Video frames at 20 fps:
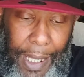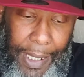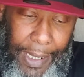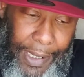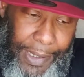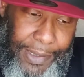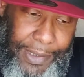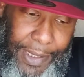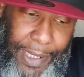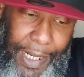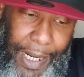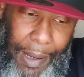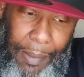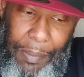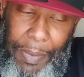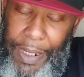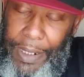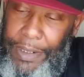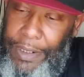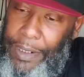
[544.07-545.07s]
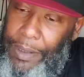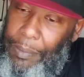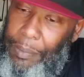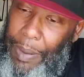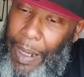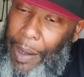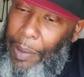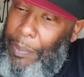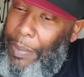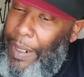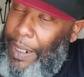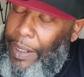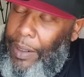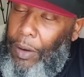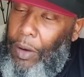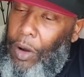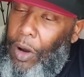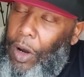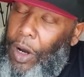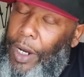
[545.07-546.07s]
like I said, I mentioned about being
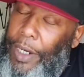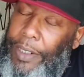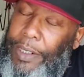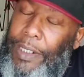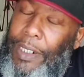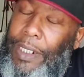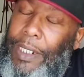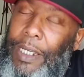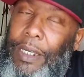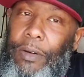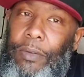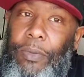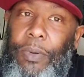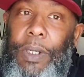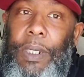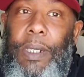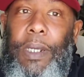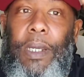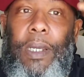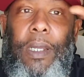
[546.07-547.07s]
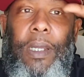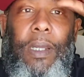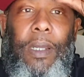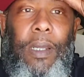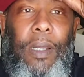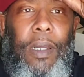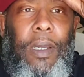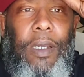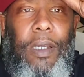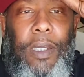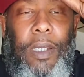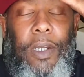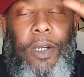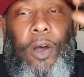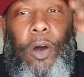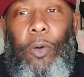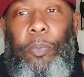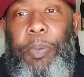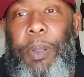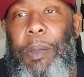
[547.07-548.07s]
hard to live with. You
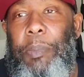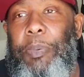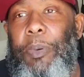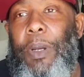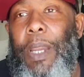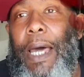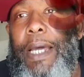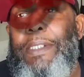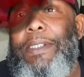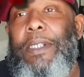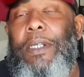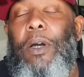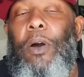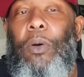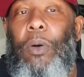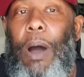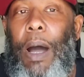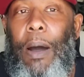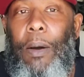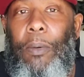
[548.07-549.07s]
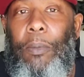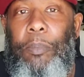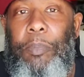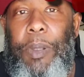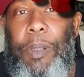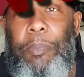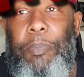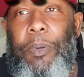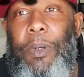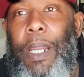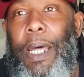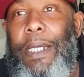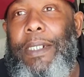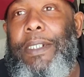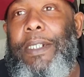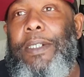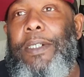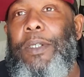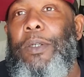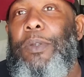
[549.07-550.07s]
know, people like to go out. People
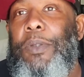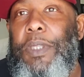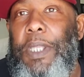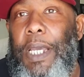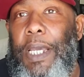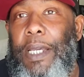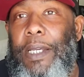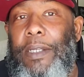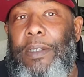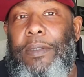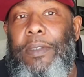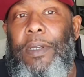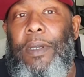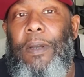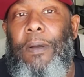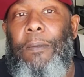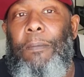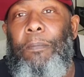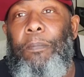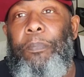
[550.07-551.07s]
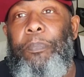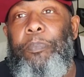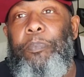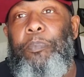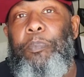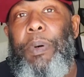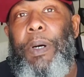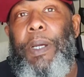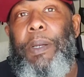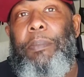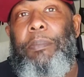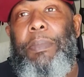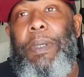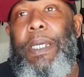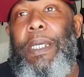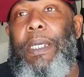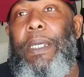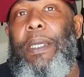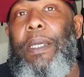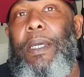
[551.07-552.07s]
like to do things. But
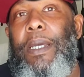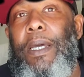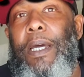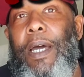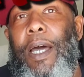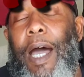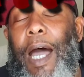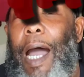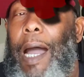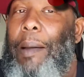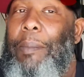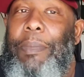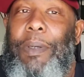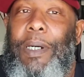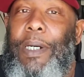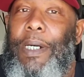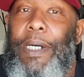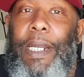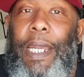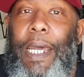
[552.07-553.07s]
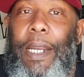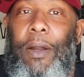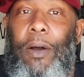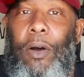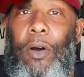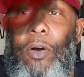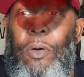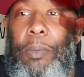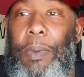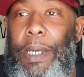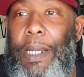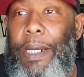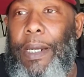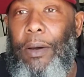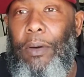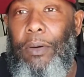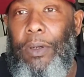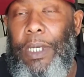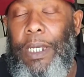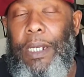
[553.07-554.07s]
me, I'm good at home. And
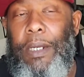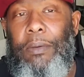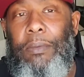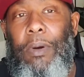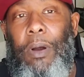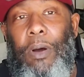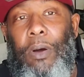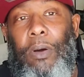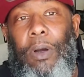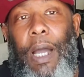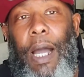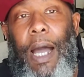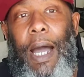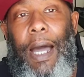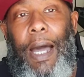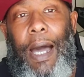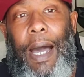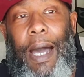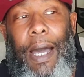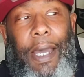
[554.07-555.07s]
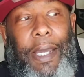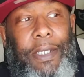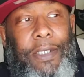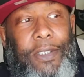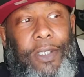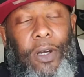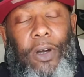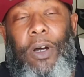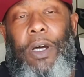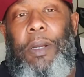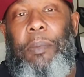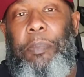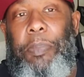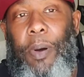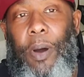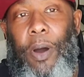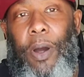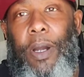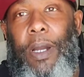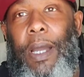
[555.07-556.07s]
don't get it wrong, I enjoy the
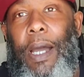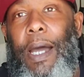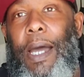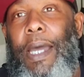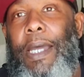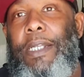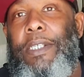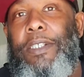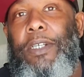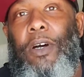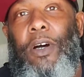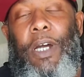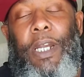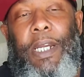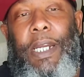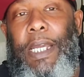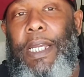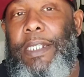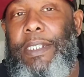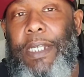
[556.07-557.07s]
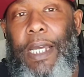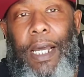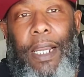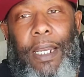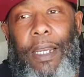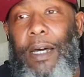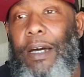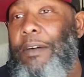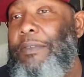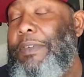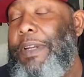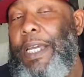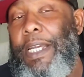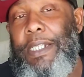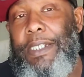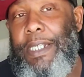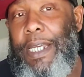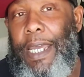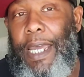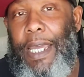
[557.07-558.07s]
park. I enjoy nature. I love
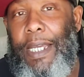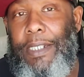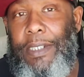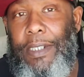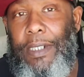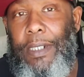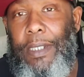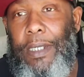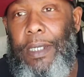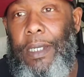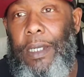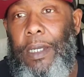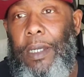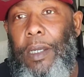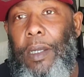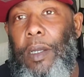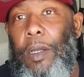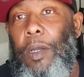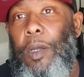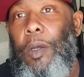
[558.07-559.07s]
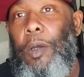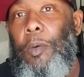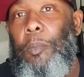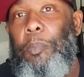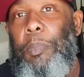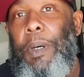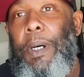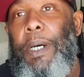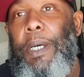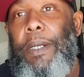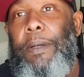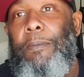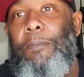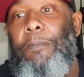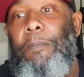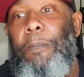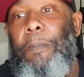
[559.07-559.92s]
nature, actually. But